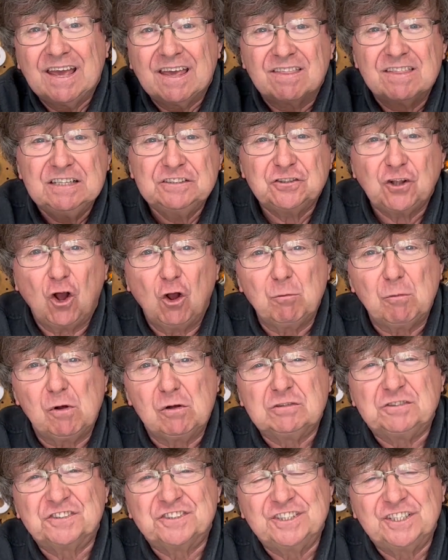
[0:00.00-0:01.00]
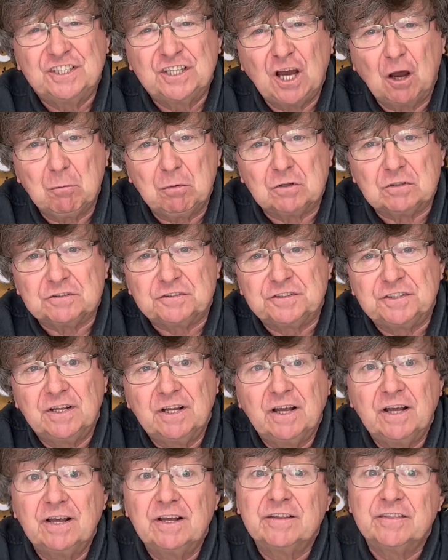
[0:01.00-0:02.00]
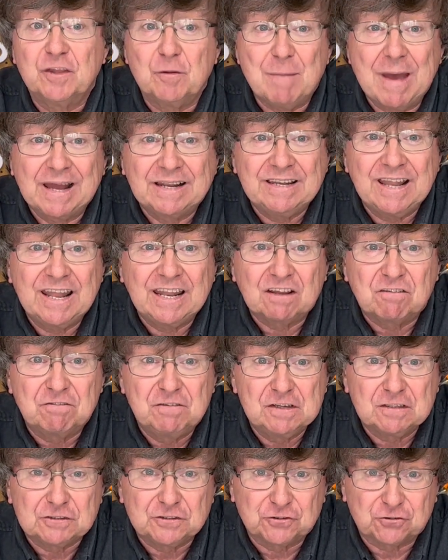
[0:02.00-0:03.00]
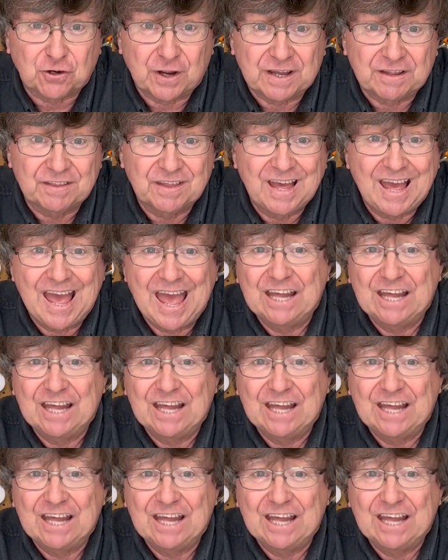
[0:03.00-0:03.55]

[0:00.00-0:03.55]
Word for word: This almost doubles the magnetic field strength